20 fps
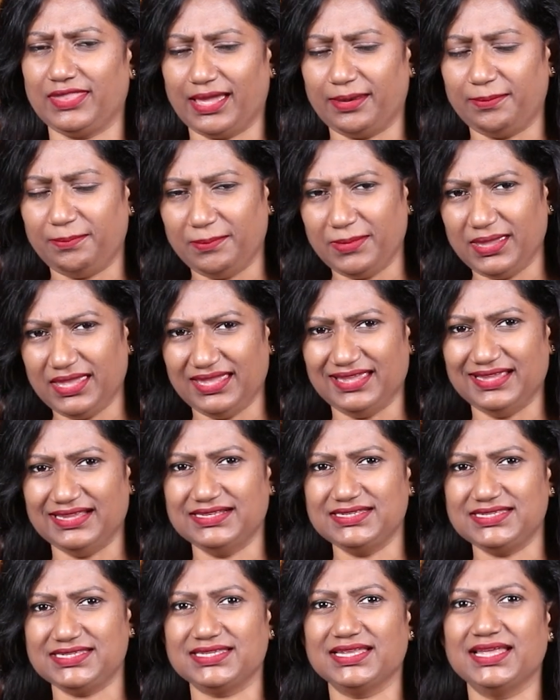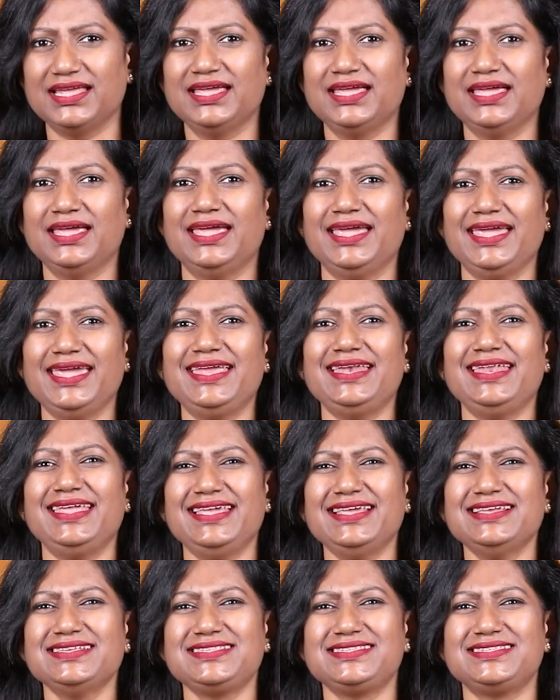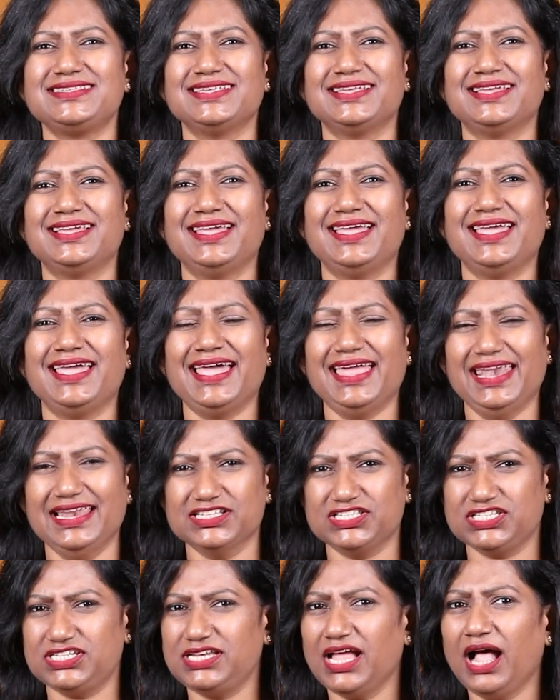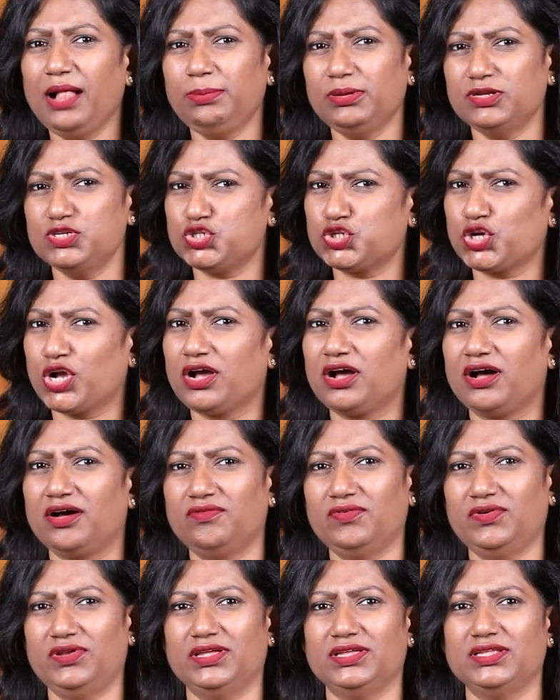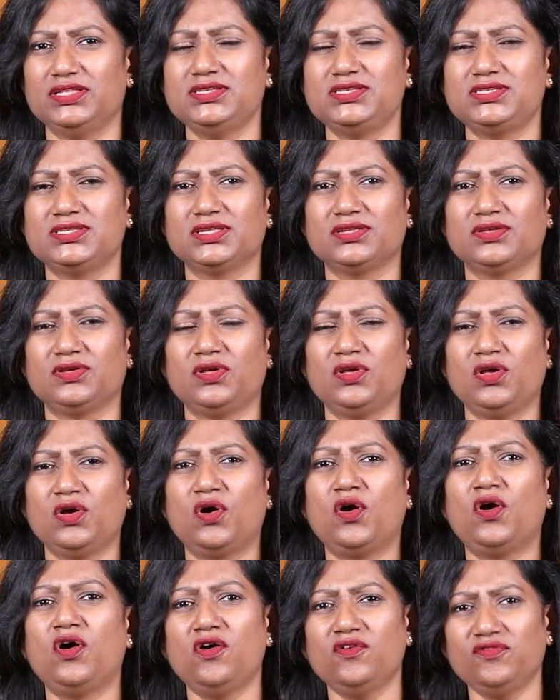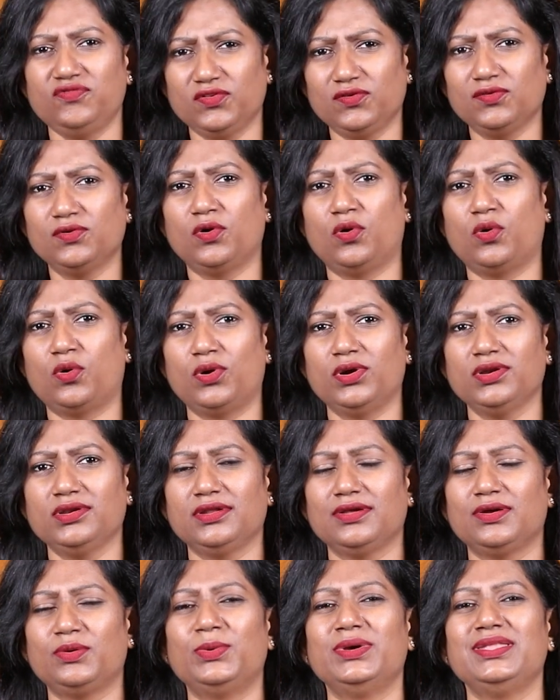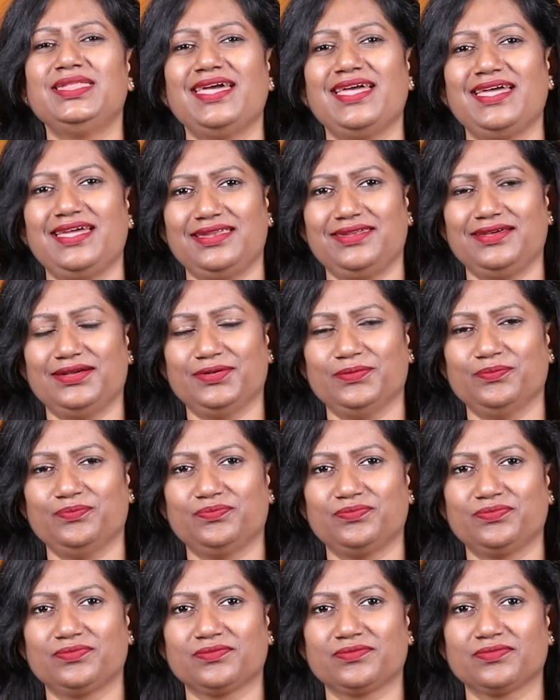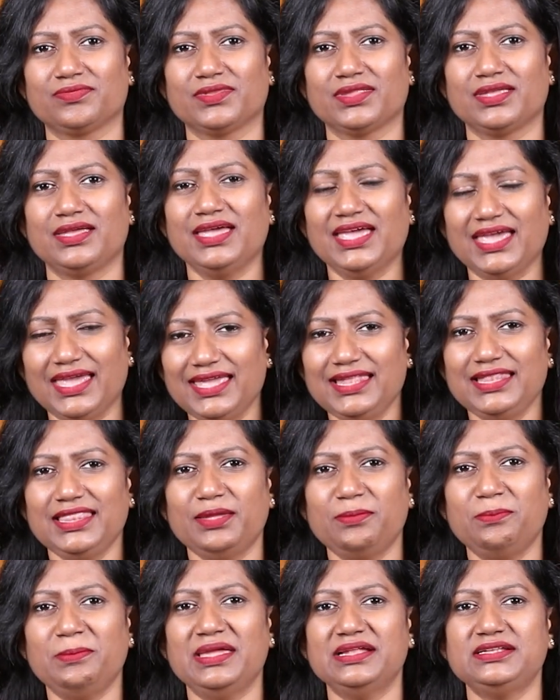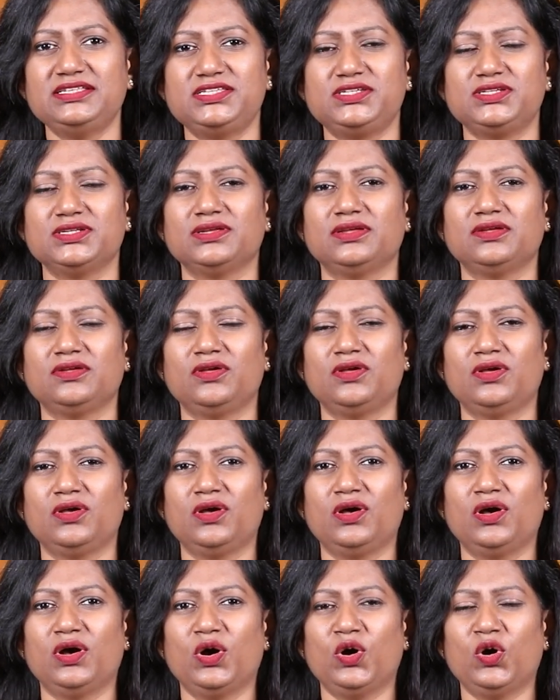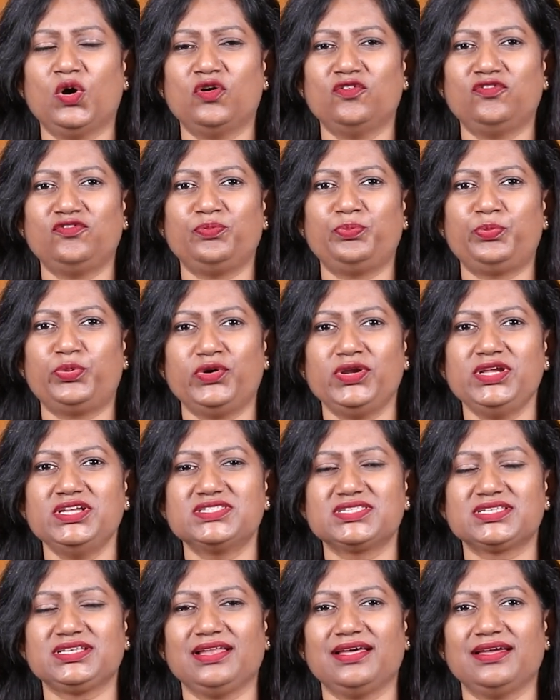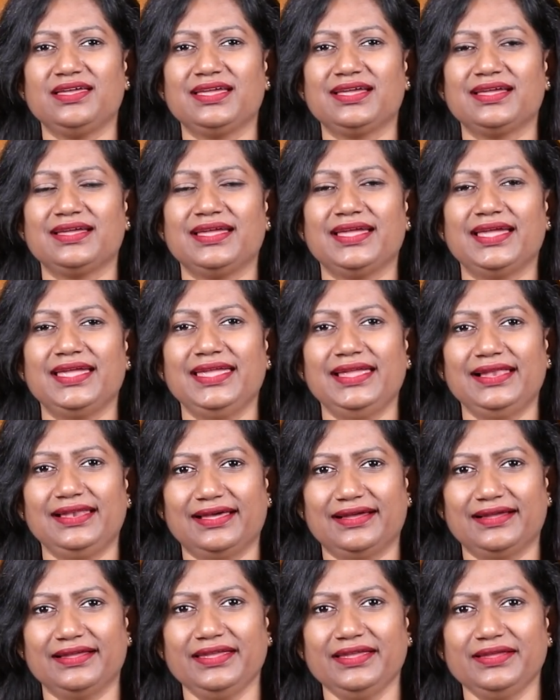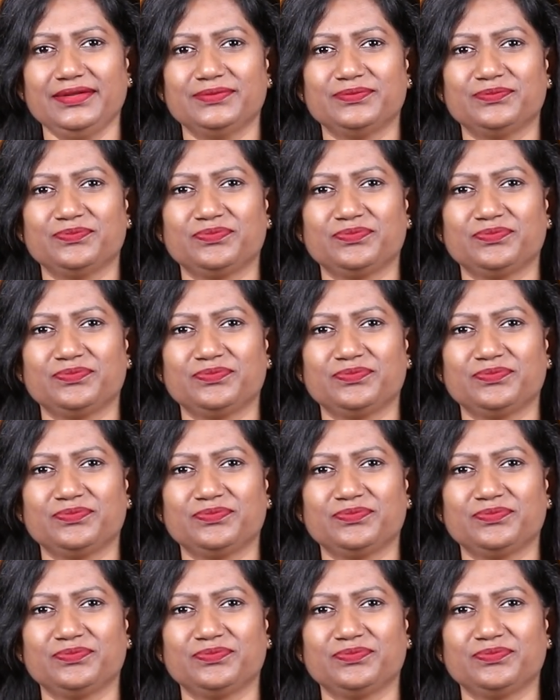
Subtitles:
That means it is an established covenant of the Lord with Hannah. In the midst of priests like Eli,